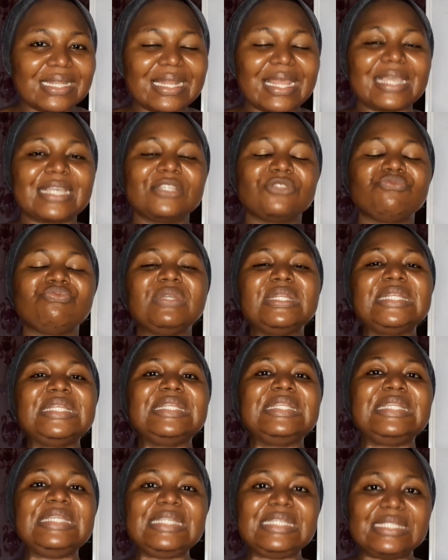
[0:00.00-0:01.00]
Like, it's
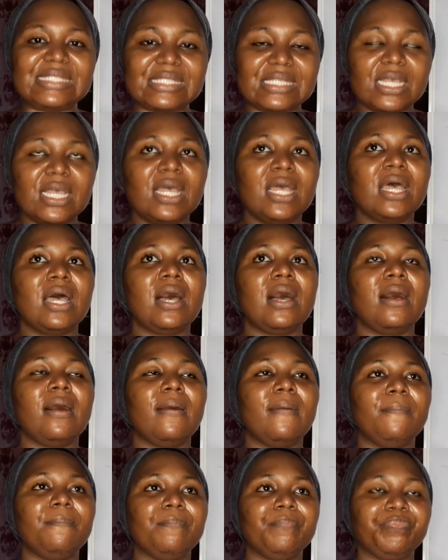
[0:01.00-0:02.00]
released
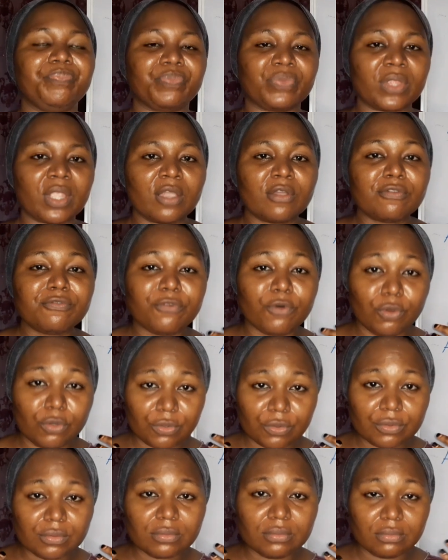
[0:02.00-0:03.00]

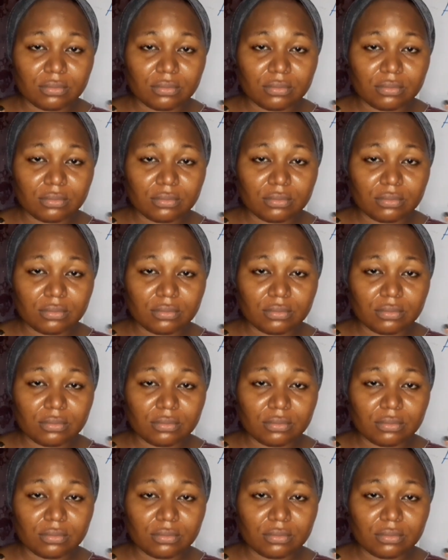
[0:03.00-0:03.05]
for